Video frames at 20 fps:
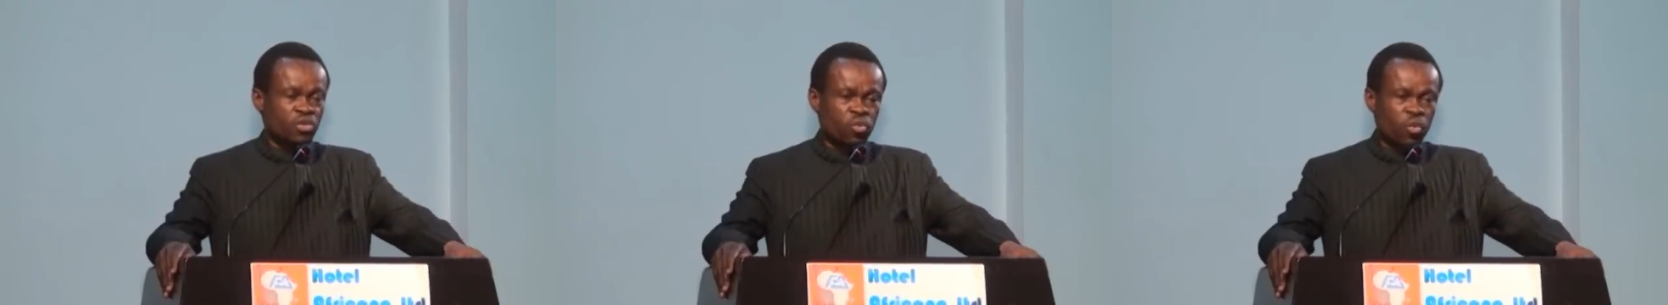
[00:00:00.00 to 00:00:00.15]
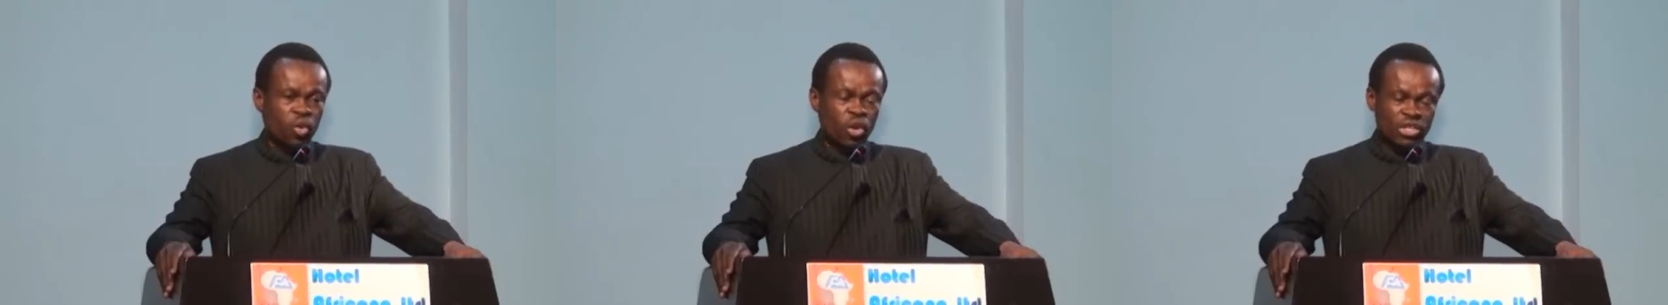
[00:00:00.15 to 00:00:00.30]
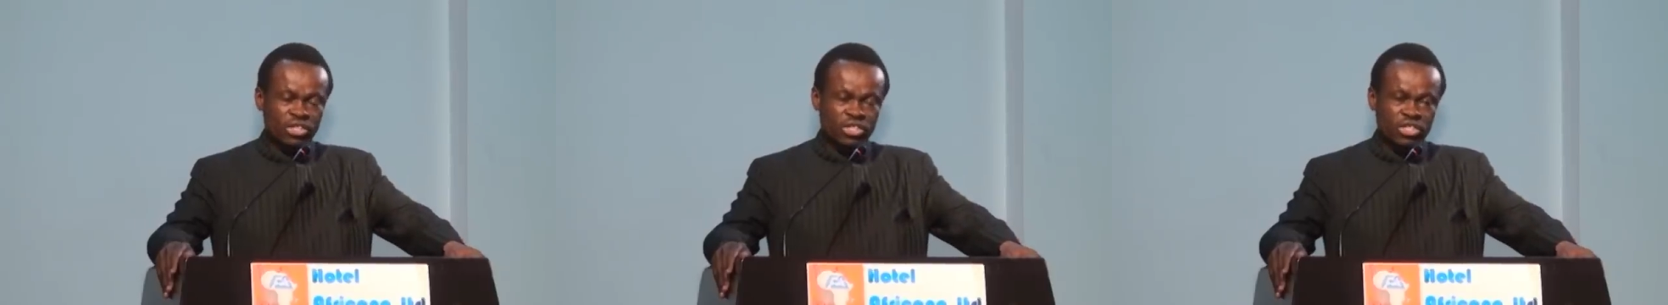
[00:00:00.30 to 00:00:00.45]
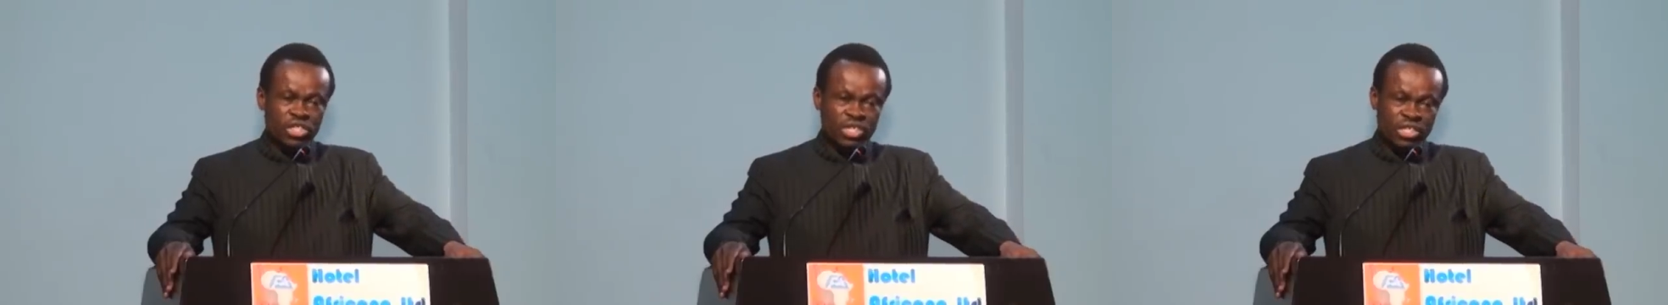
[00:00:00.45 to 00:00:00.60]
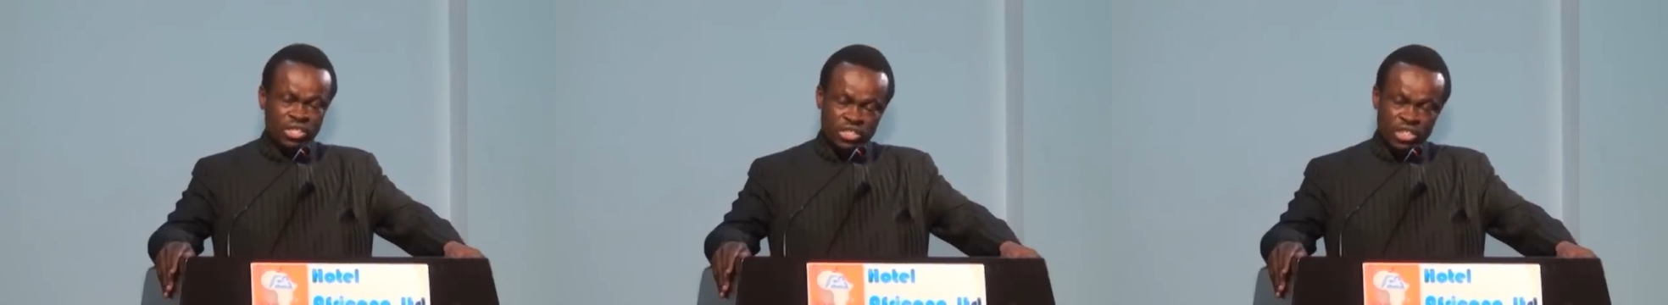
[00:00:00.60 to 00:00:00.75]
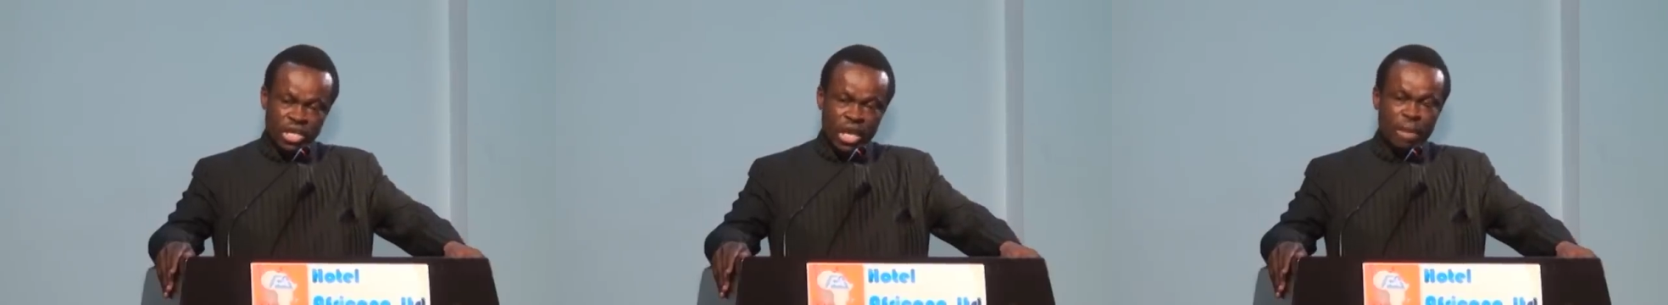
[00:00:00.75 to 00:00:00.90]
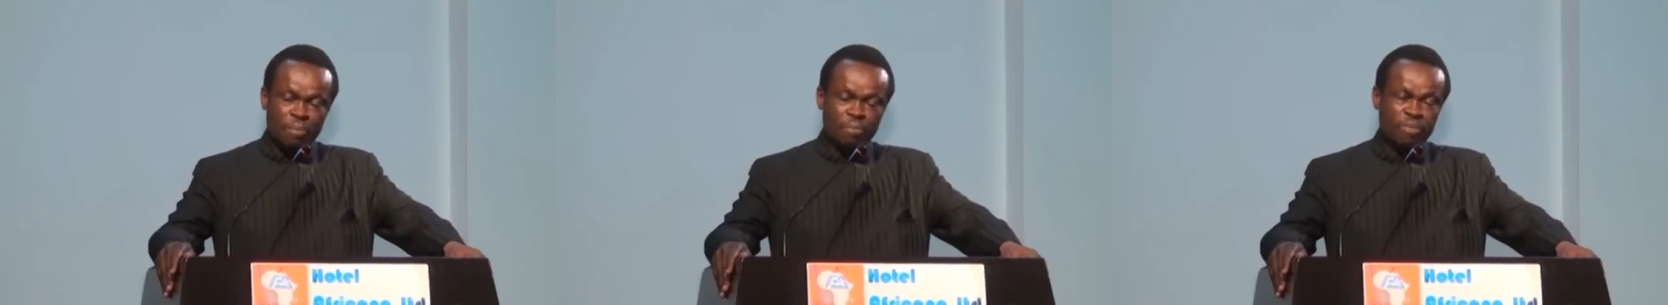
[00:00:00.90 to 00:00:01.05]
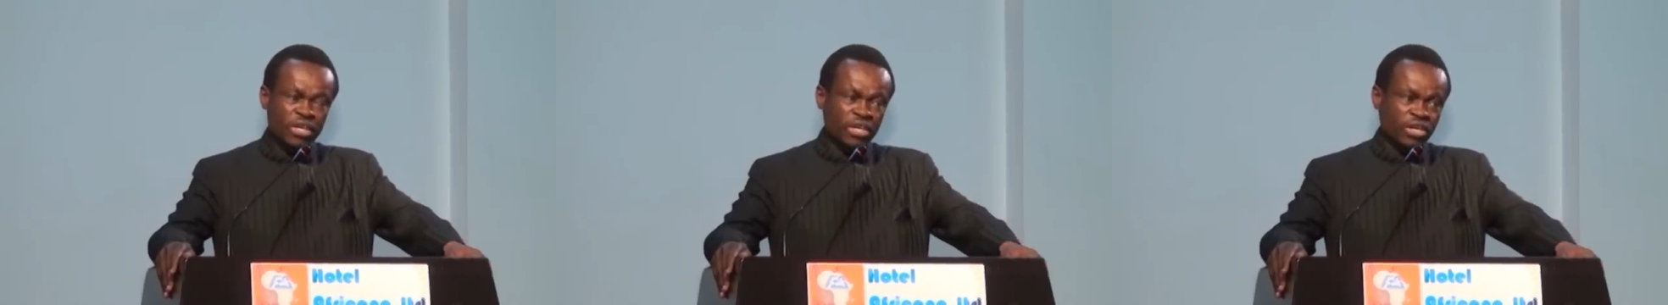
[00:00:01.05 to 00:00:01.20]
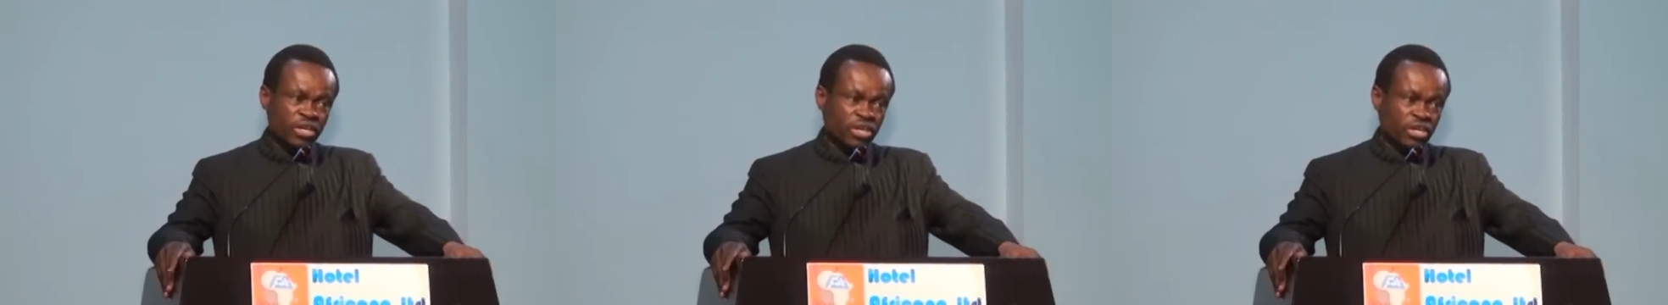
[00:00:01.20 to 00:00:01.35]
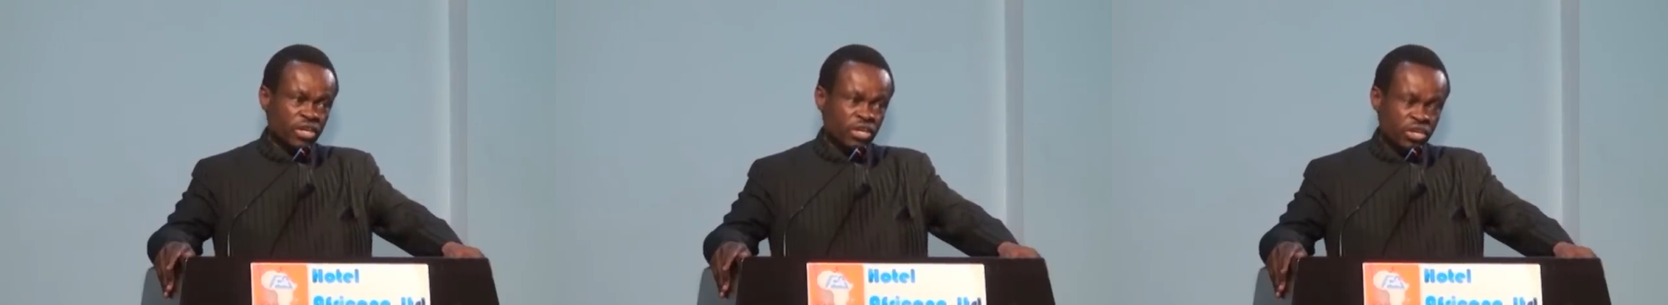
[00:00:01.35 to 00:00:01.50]
what is
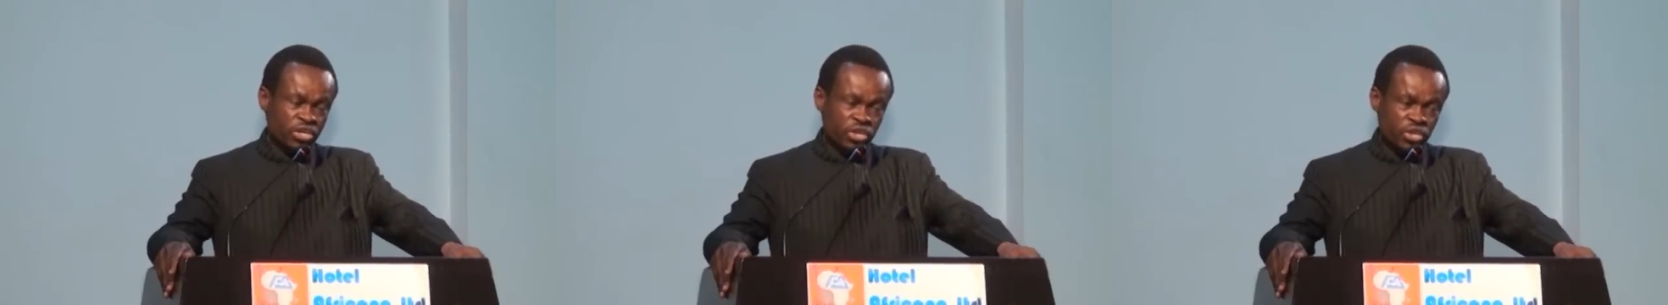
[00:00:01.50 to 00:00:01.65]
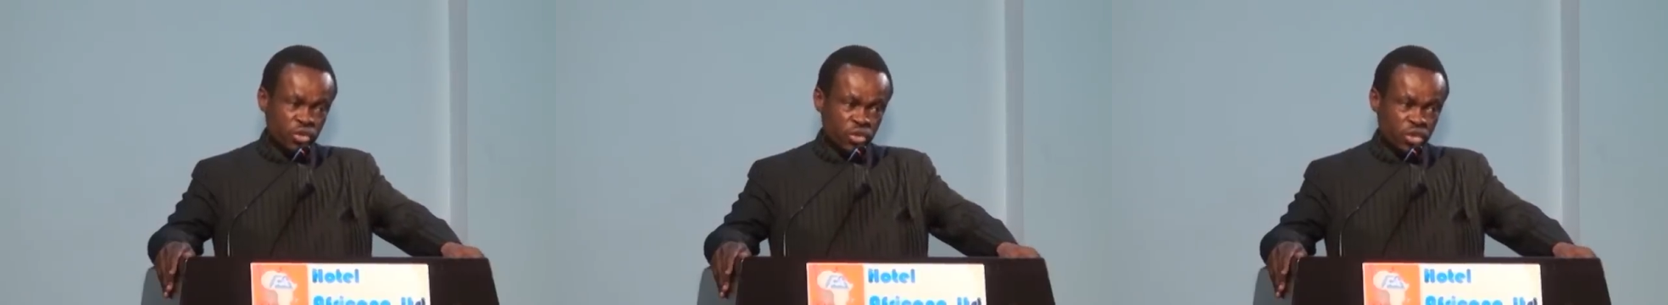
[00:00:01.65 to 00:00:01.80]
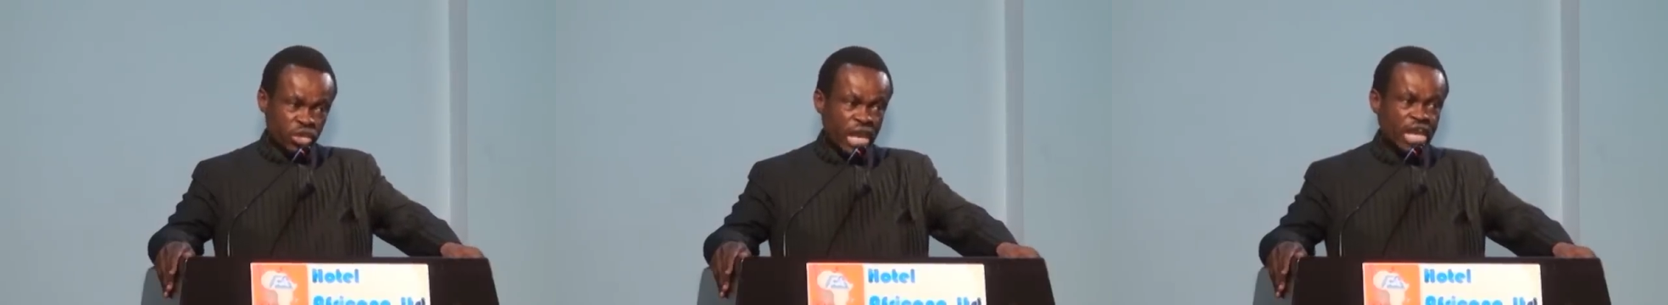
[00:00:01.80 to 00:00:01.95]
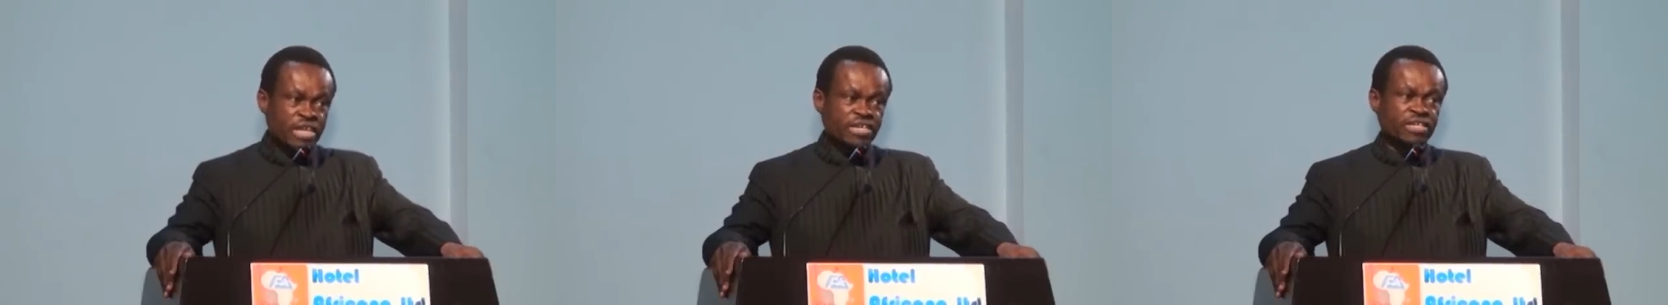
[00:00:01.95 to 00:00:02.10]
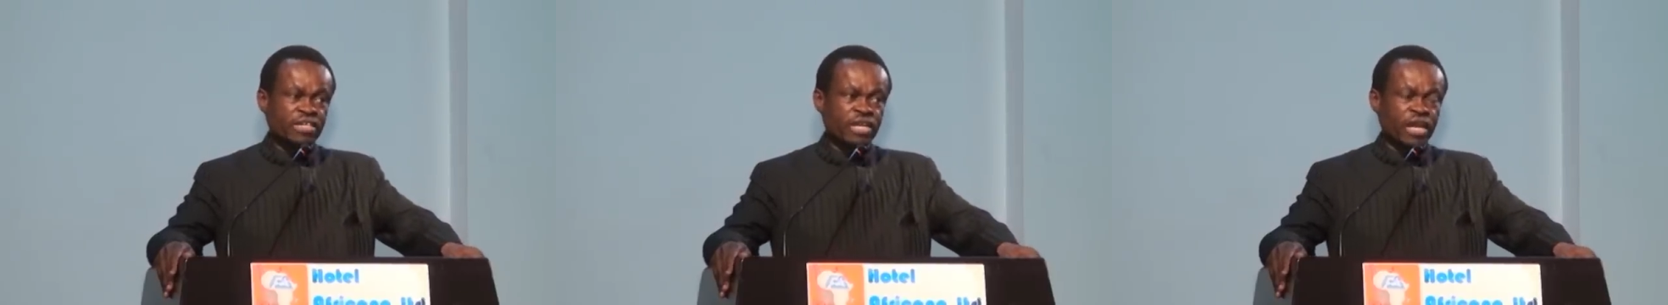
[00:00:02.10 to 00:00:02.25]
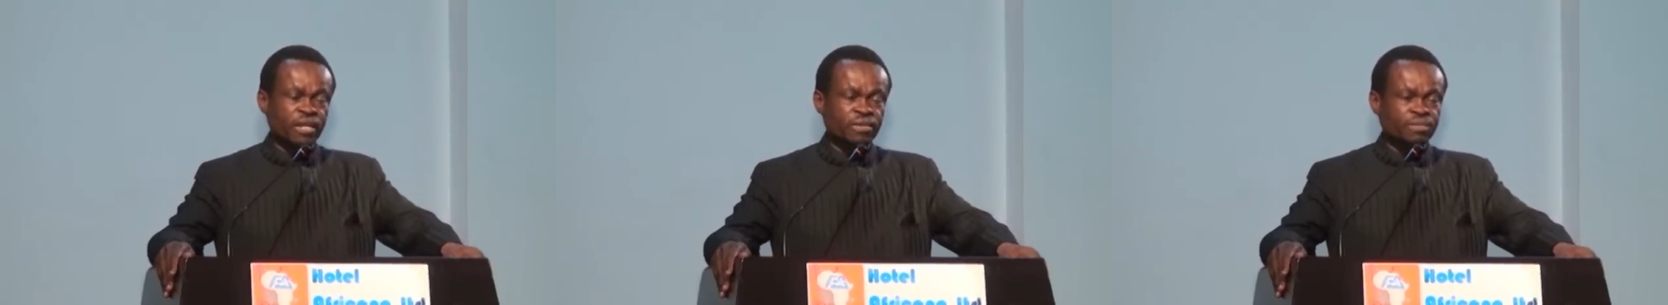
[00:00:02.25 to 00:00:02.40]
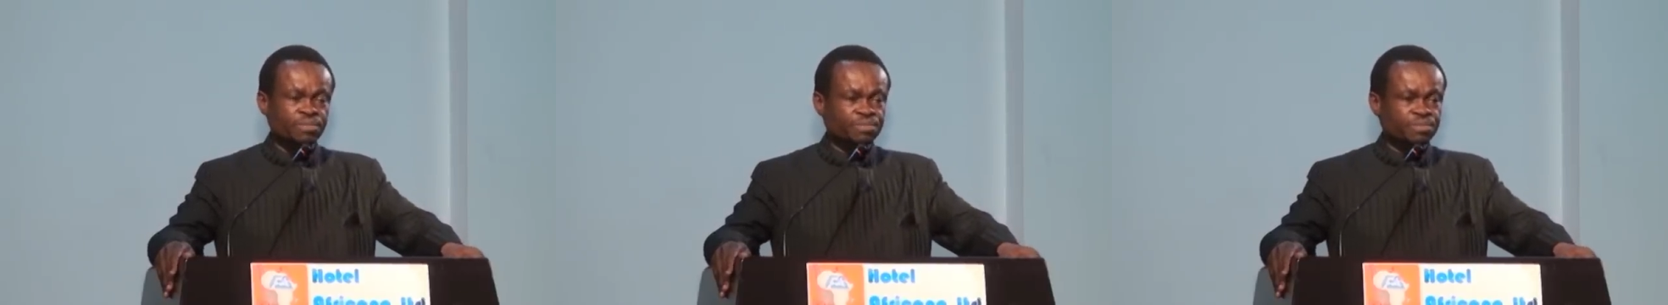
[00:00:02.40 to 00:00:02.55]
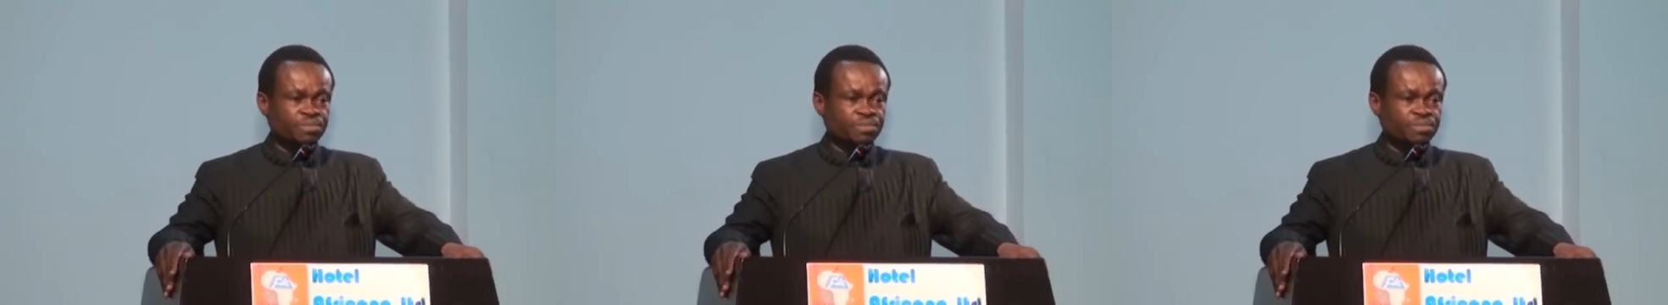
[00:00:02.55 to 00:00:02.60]
happening in Uganda.